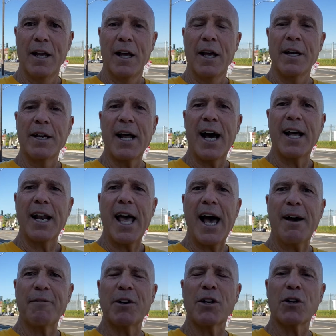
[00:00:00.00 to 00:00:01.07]
Not
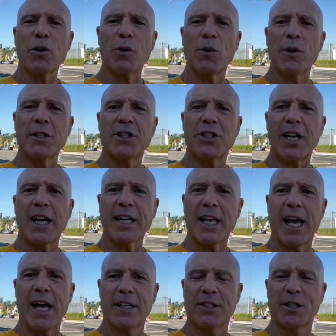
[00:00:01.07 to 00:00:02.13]
having to go to a check
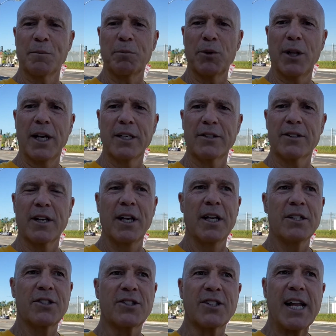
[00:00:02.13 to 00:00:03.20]
cashing place,
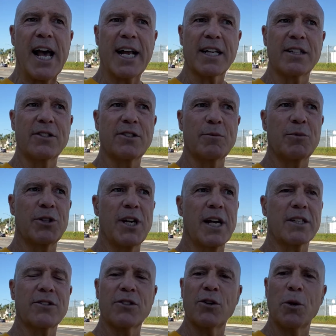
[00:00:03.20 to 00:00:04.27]
stacking some
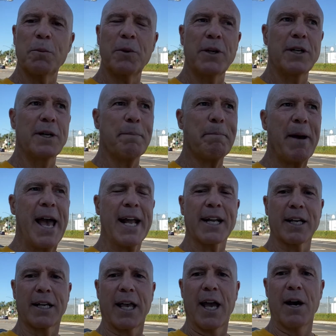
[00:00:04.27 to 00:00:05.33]
checks and opening a bank
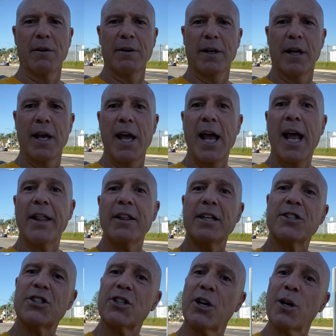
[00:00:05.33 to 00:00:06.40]
account, and then
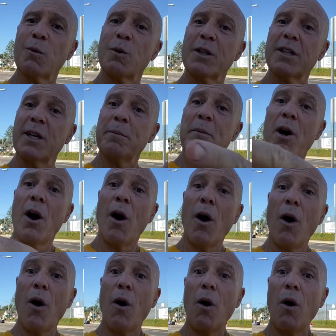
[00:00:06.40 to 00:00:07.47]
sharing with them
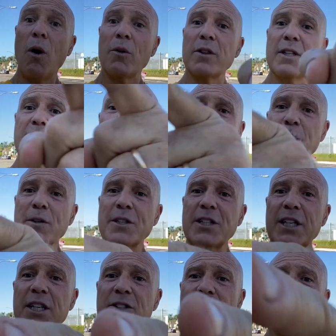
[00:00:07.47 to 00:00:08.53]
all the different
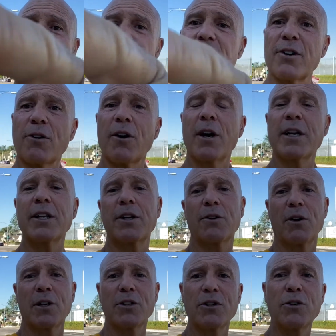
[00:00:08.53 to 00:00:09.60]
teachers that are on here
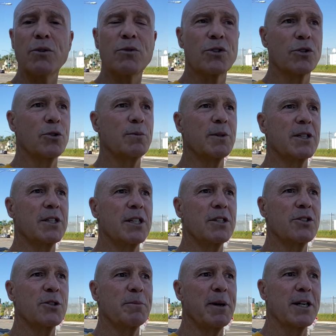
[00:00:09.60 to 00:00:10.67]
on YouTube to
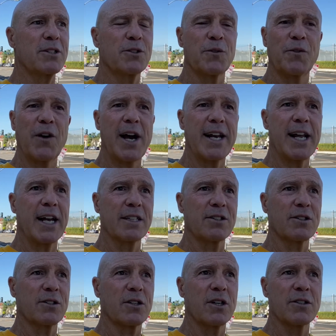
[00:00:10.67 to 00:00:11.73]
teach you about your
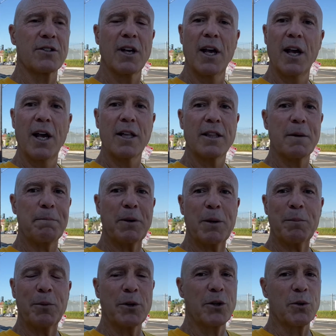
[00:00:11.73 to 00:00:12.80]
finances. Because the
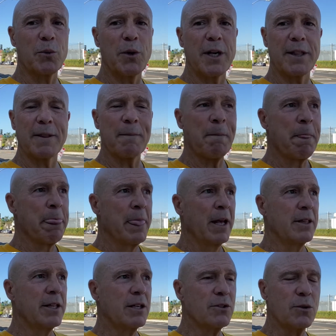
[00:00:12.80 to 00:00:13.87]
people you're with,
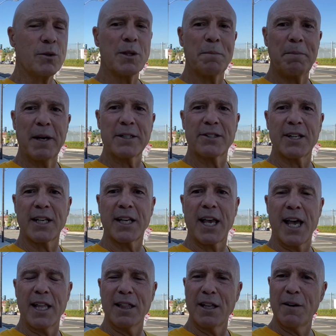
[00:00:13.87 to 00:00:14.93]
they're doing the best they
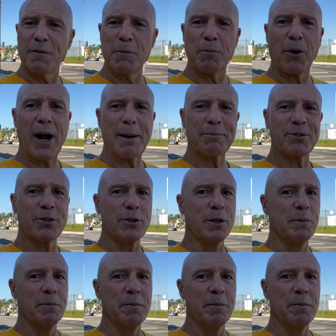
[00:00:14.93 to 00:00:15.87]
can, love and props to them.